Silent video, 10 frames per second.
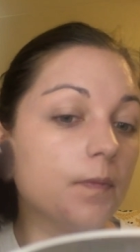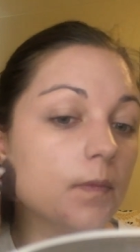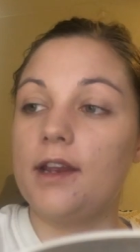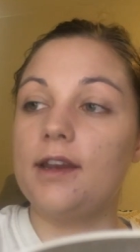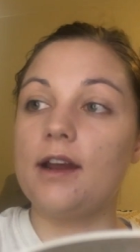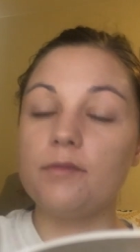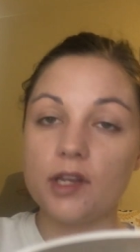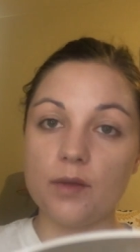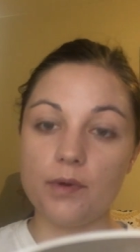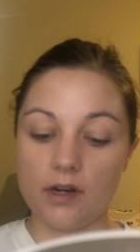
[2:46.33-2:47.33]
Okay, now I'm
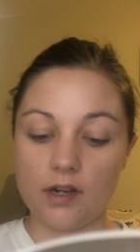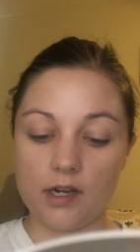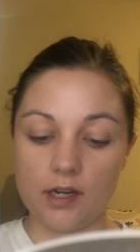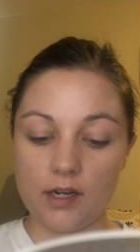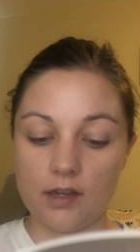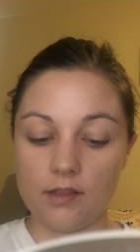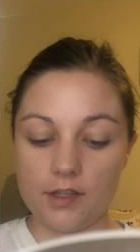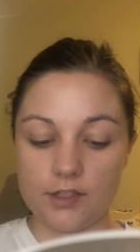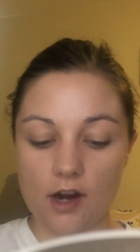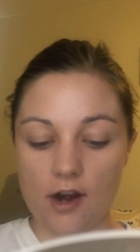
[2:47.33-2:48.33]
going to put on
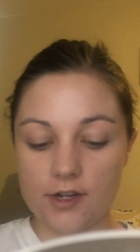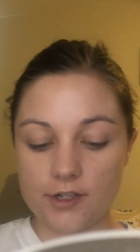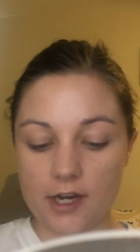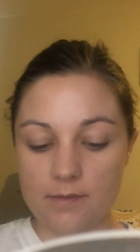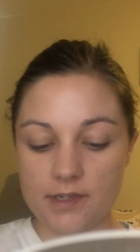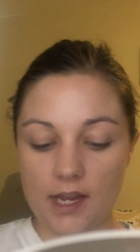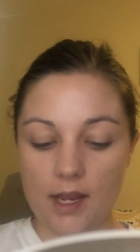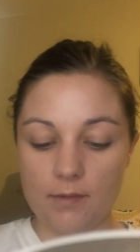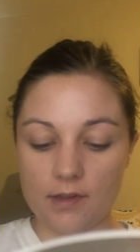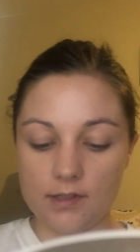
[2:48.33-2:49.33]
the Tarte Shape
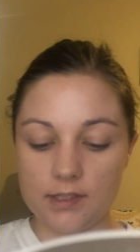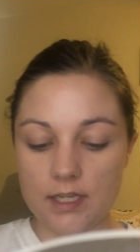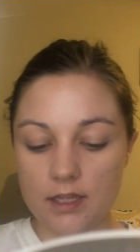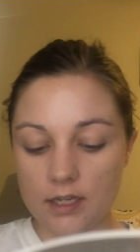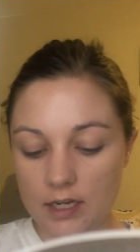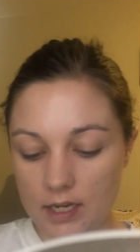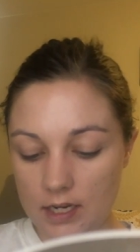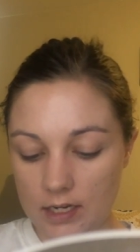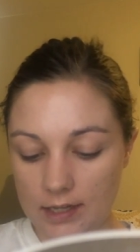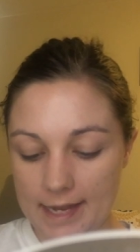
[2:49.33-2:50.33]
Tape Concealer
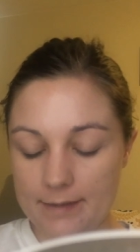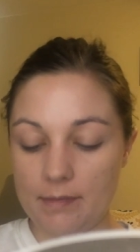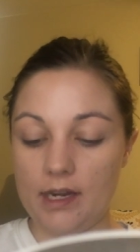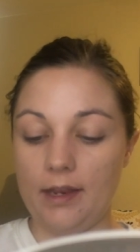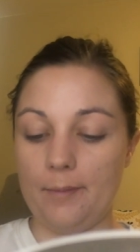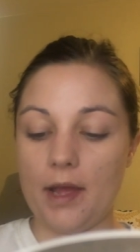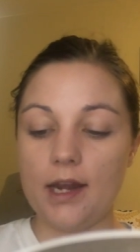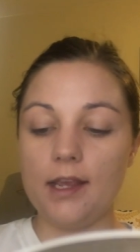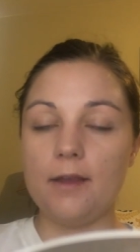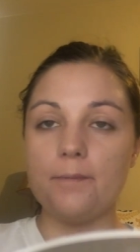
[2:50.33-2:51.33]
in Light Medium
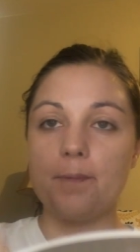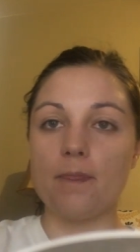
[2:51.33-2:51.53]
Honey.